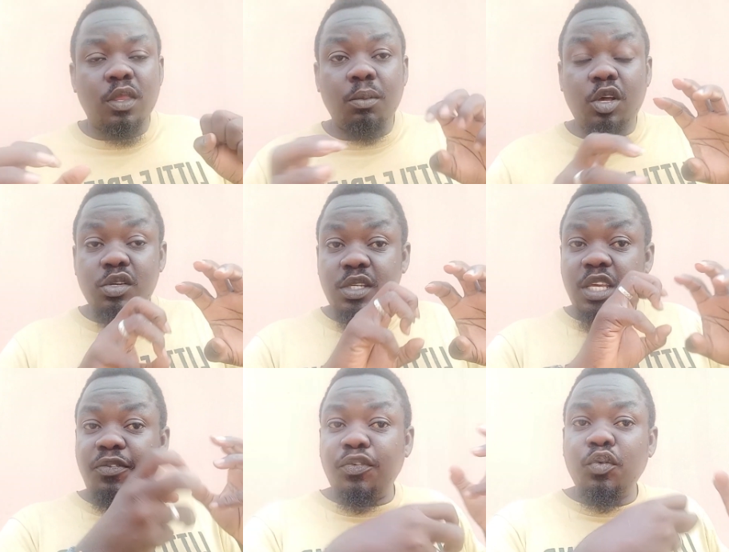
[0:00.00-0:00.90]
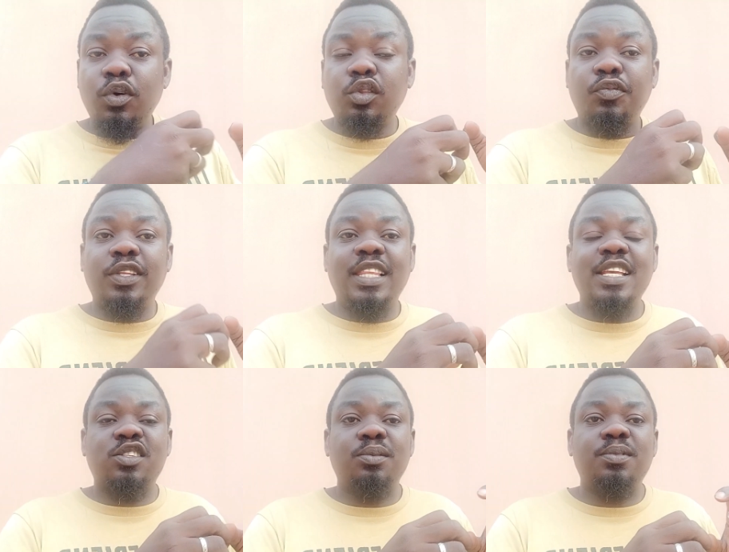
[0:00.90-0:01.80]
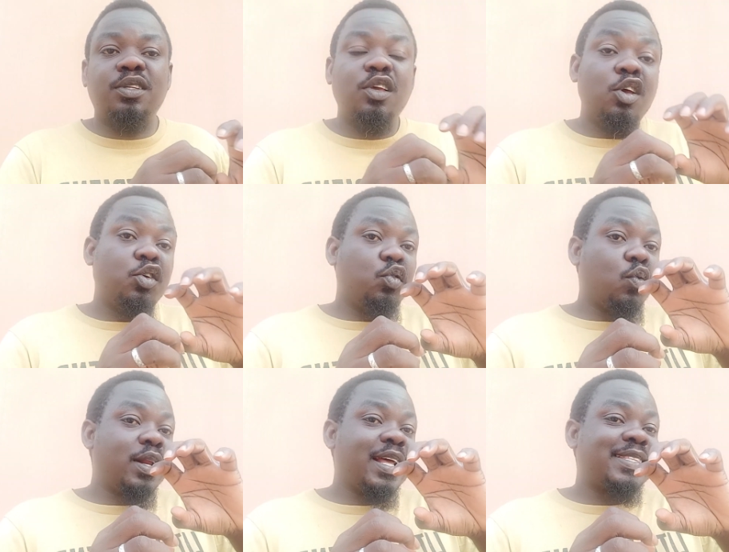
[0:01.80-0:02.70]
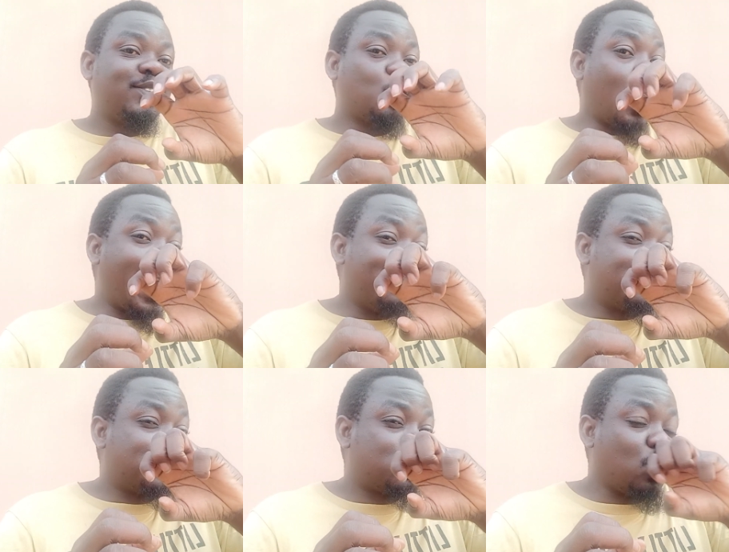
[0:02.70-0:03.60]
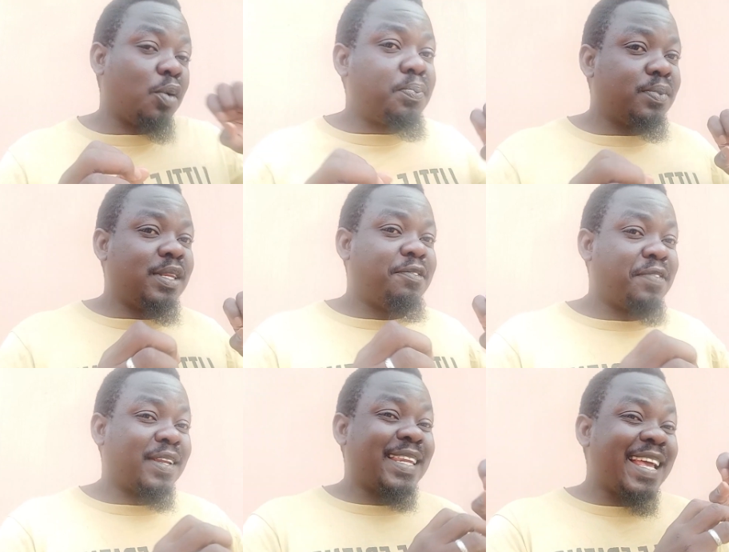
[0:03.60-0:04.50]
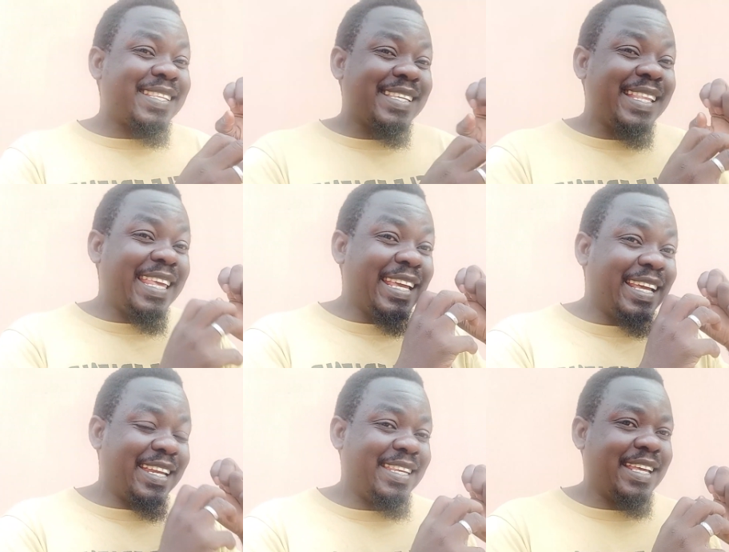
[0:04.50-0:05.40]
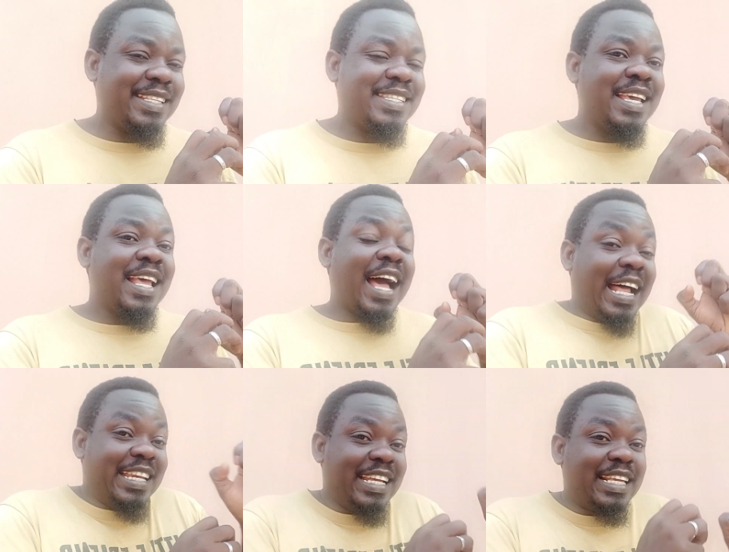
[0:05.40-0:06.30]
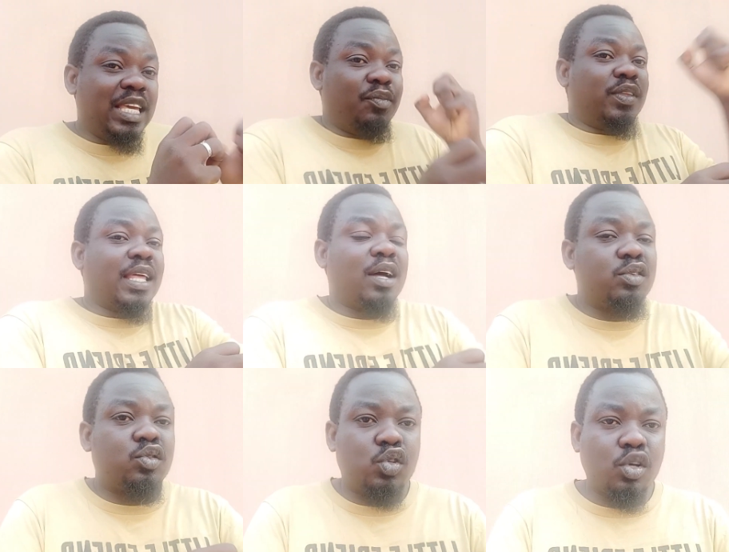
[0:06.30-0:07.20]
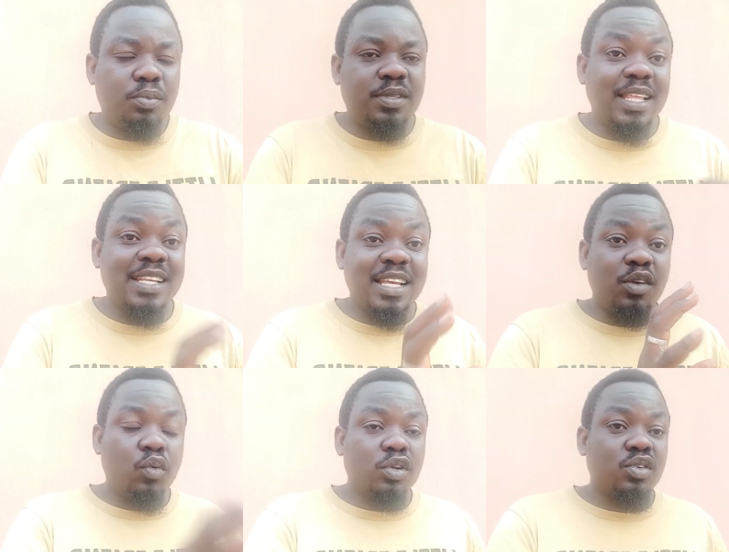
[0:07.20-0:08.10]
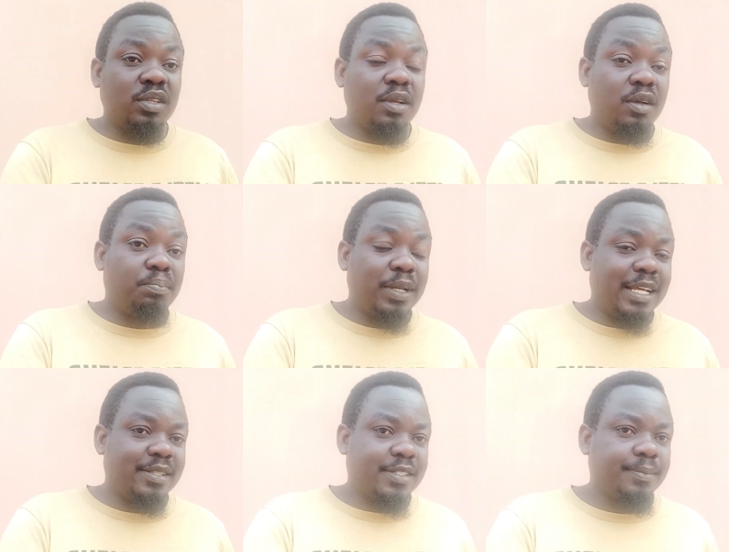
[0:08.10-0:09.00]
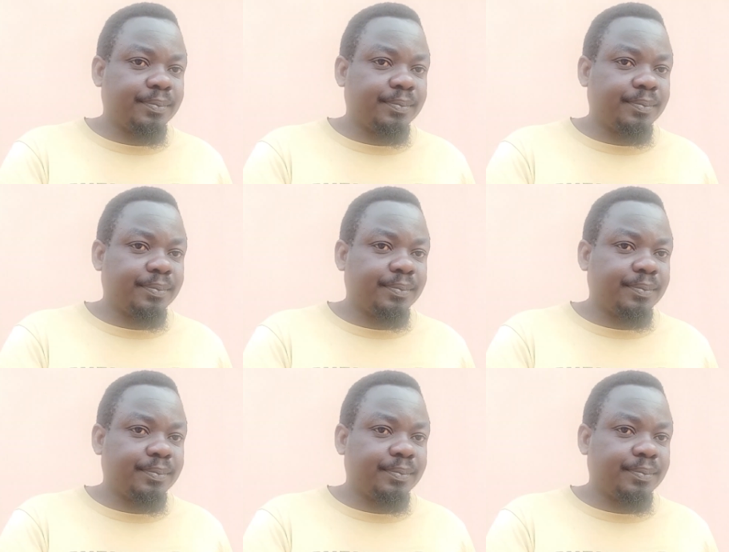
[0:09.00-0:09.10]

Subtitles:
because if you want to fertilize something, you want that thing to absorb the fertilizing ingredient and then give it out to something. That's how it works on plant.